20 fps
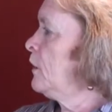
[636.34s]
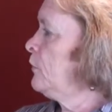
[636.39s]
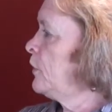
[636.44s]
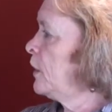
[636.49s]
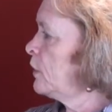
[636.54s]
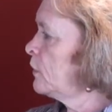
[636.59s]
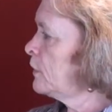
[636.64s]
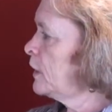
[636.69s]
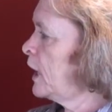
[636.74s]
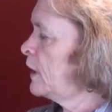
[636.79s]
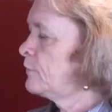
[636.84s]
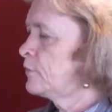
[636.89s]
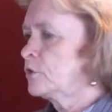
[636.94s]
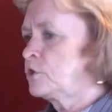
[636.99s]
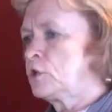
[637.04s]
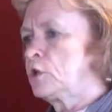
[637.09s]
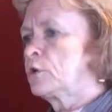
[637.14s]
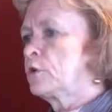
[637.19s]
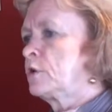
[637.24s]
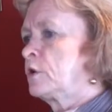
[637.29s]
They don't have their
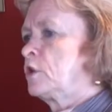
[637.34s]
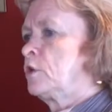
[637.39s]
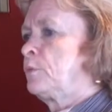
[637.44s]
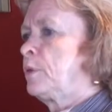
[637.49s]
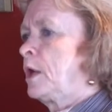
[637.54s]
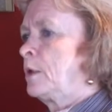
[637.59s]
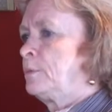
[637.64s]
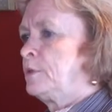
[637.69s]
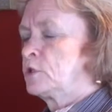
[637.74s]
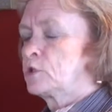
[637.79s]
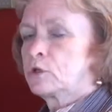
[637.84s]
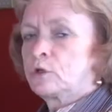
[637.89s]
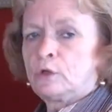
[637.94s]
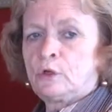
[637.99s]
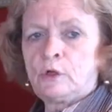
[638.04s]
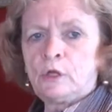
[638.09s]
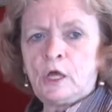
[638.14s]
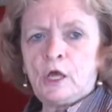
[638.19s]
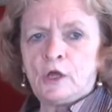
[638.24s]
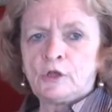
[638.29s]
children in the public
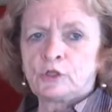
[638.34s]
school,